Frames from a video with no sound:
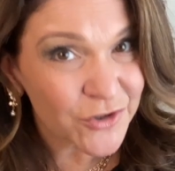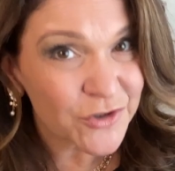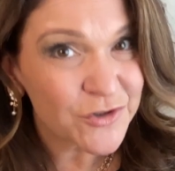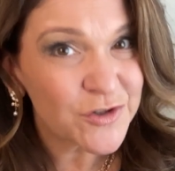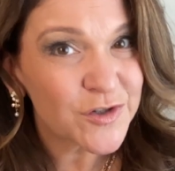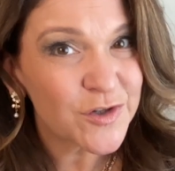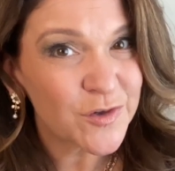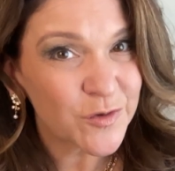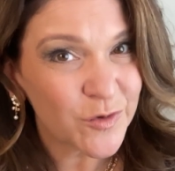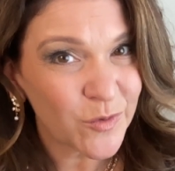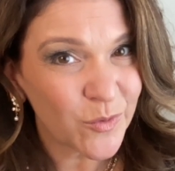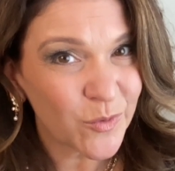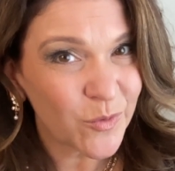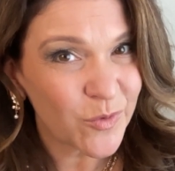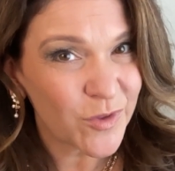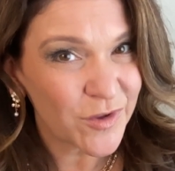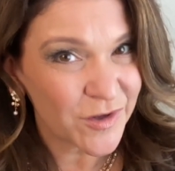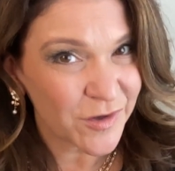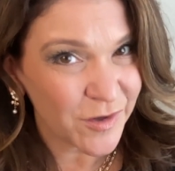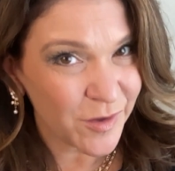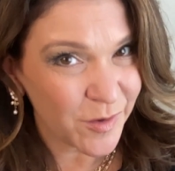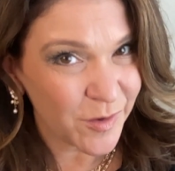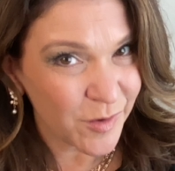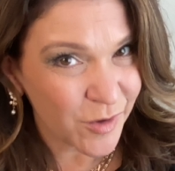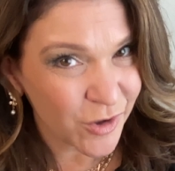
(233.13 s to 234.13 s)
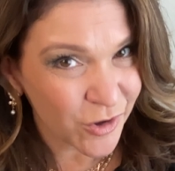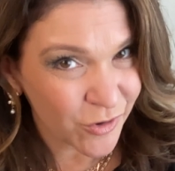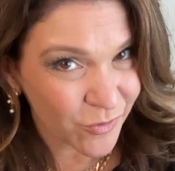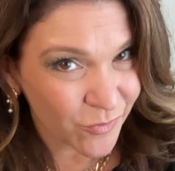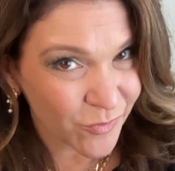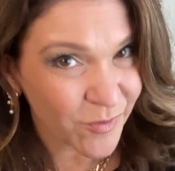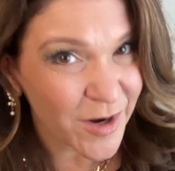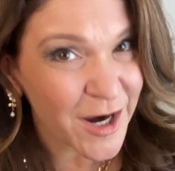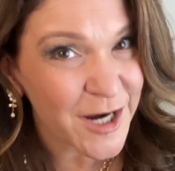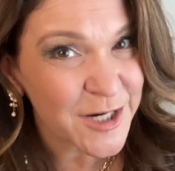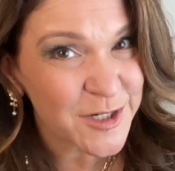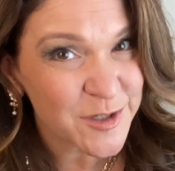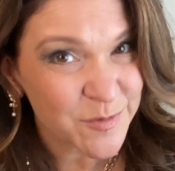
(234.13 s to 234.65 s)
to the
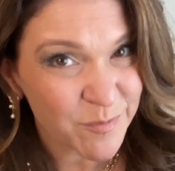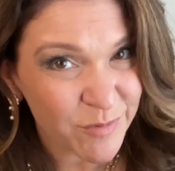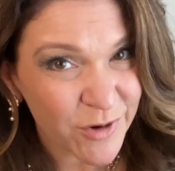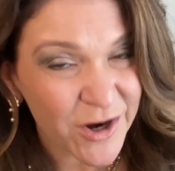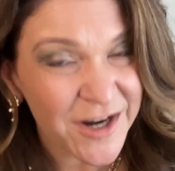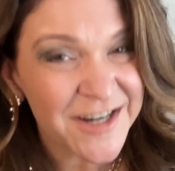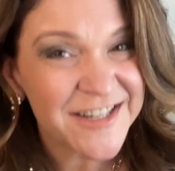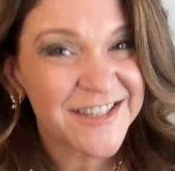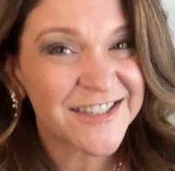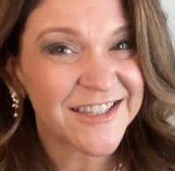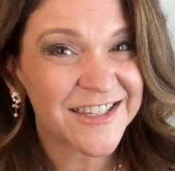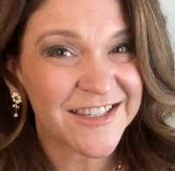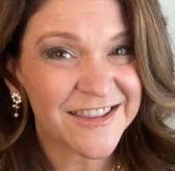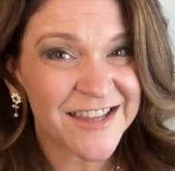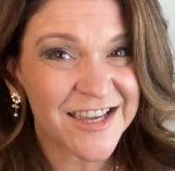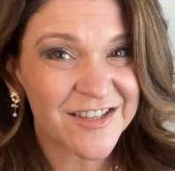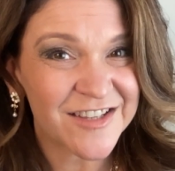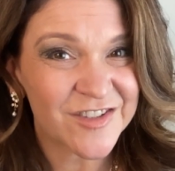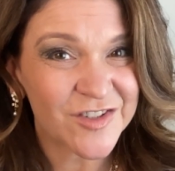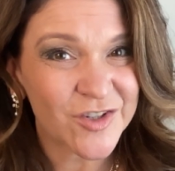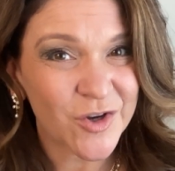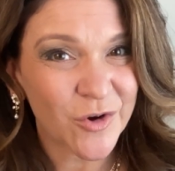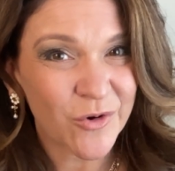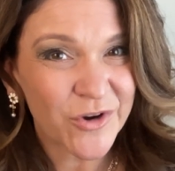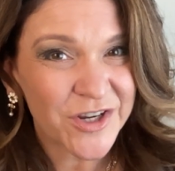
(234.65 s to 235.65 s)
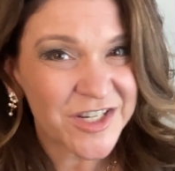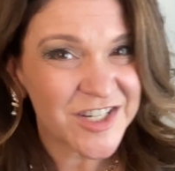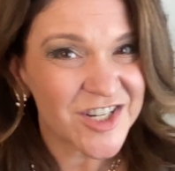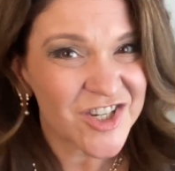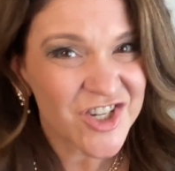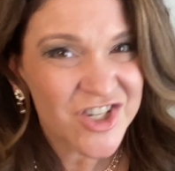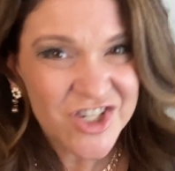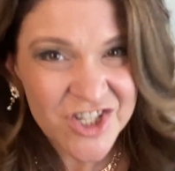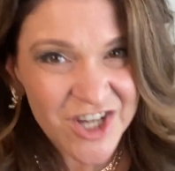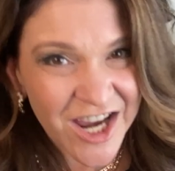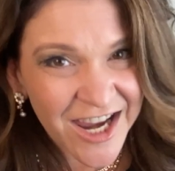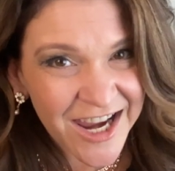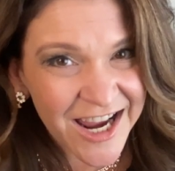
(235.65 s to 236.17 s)
correct pricing that's going to
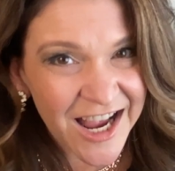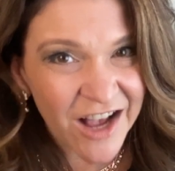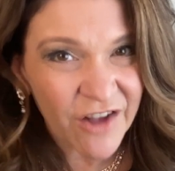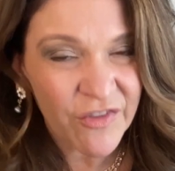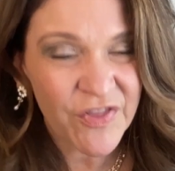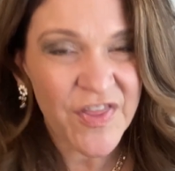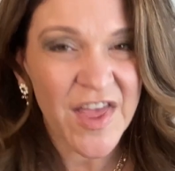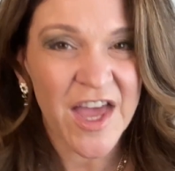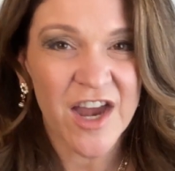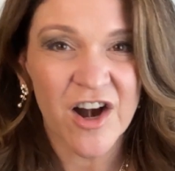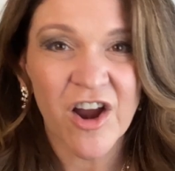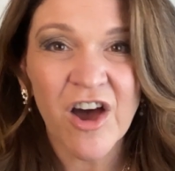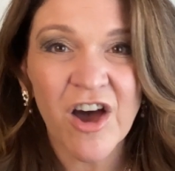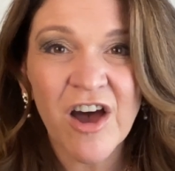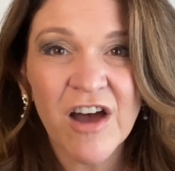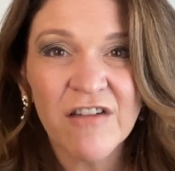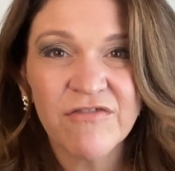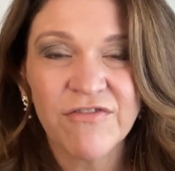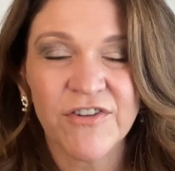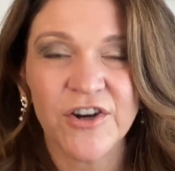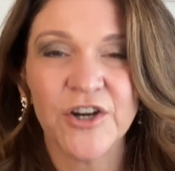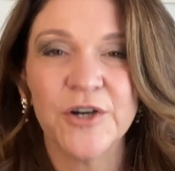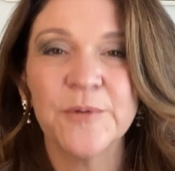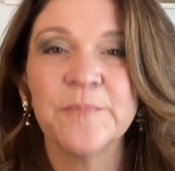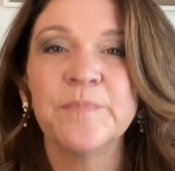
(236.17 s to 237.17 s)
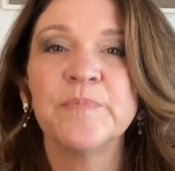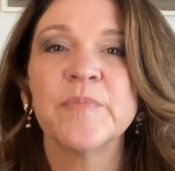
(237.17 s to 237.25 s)
shake out that offer,